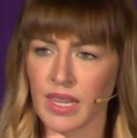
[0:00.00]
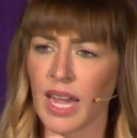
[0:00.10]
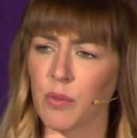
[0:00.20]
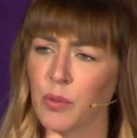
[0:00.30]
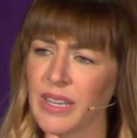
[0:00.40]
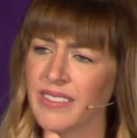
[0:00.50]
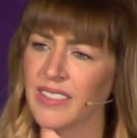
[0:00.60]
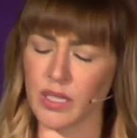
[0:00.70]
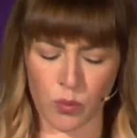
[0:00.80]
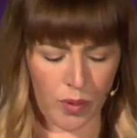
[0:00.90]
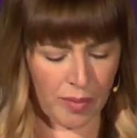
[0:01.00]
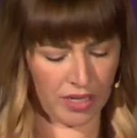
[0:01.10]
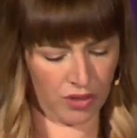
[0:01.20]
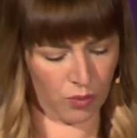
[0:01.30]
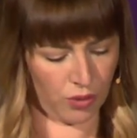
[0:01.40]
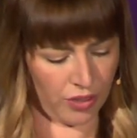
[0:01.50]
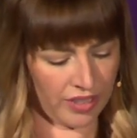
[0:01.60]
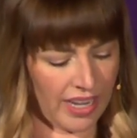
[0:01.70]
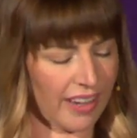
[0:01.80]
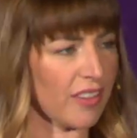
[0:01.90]
And we see women in the world
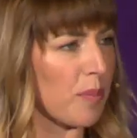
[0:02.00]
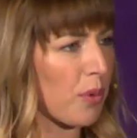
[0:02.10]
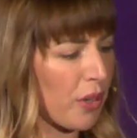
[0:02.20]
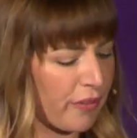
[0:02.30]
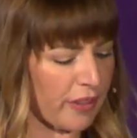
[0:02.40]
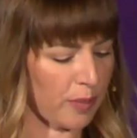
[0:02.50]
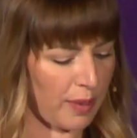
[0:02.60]
as the perfect